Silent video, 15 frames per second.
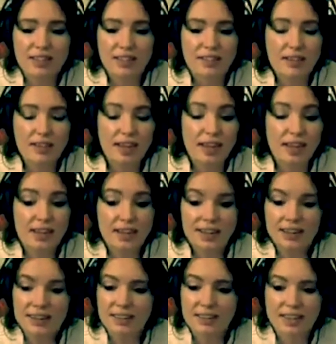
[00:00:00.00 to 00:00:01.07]
yeah,
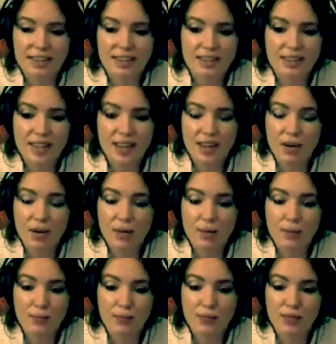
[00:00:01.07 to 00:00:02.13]
it's like
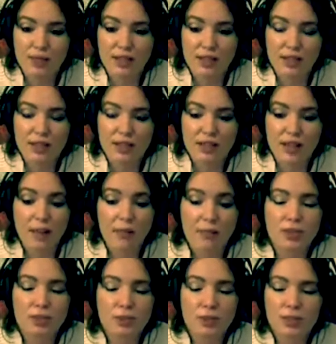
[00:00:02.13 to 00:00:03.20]
come
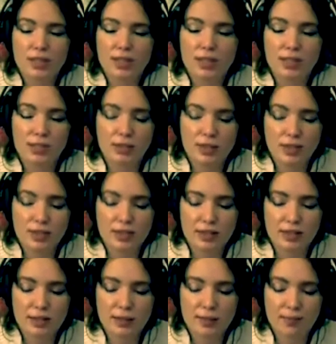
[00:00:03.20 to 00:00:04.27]
into
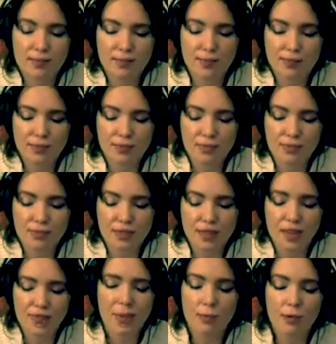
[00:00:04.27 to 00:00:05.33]
stillness.
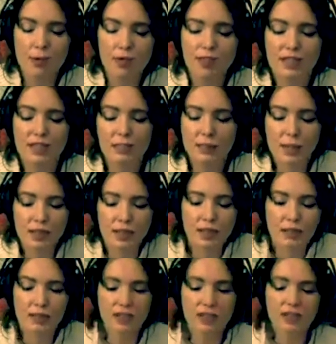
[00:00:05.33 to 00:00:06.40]
Everybody is being
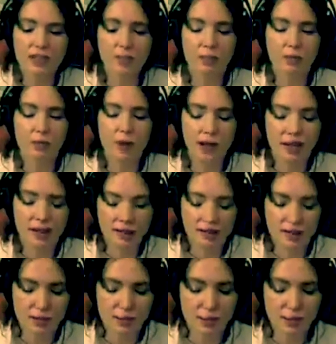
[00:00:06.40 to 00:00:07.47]
given some
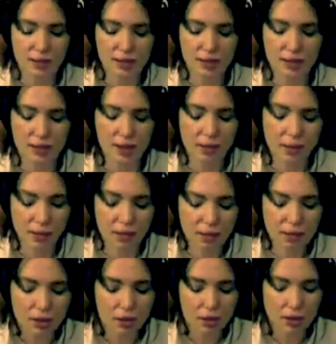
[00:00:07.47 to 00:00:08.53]
grace with this time to
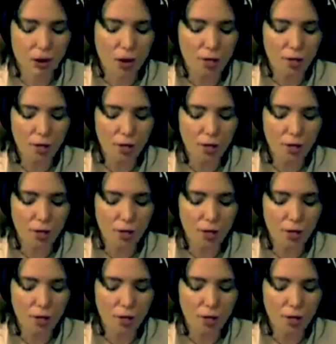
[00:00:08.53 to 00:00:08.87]
just stop.